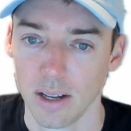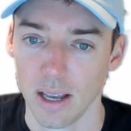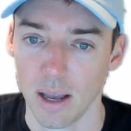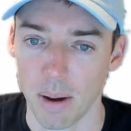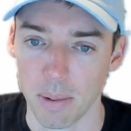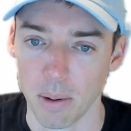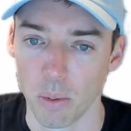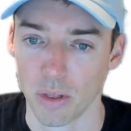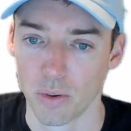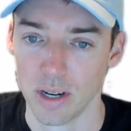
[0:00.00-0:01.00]
it might be
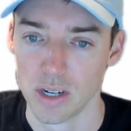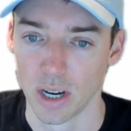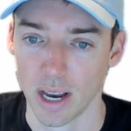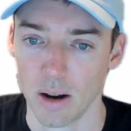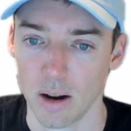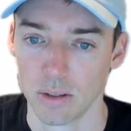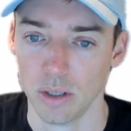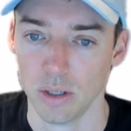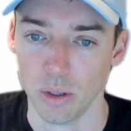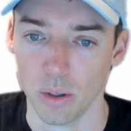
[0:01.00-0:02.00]
worth reaching out
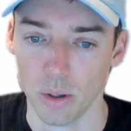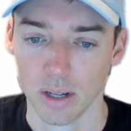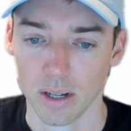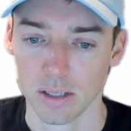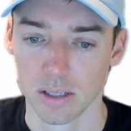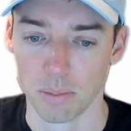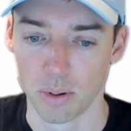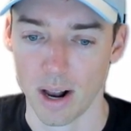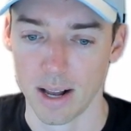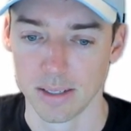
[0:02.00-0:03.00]
to some
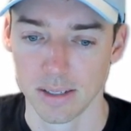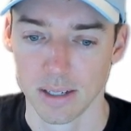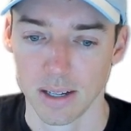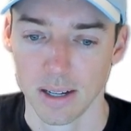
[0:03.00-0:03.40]
press.